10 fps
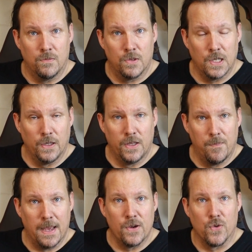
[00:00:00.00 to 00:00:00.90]
still in the
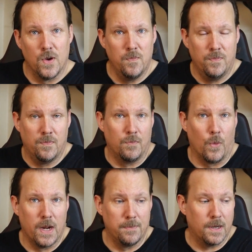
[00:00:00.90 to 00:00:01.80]
bedroom,
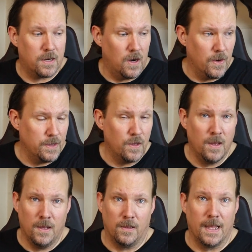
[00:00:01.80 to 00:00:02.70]
Morena Baccarin,
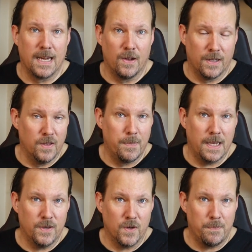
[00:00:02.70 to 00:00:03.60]
laid out on the
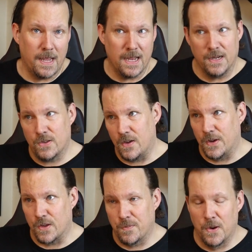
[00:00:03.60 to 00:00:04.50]
bed in her panties,
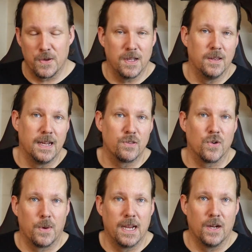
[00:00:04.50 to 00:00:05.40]
giving a smoky glance
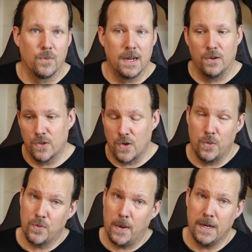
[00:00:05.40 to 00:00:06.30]
to Ryan Reynolds, who
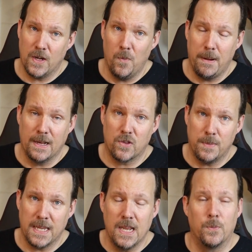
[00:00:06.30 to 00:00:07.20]
was wearing no pants to
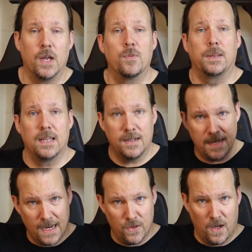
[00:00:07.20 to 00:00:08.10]
begin with, but then
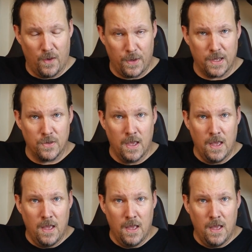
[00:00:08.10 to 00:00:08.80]
takes off his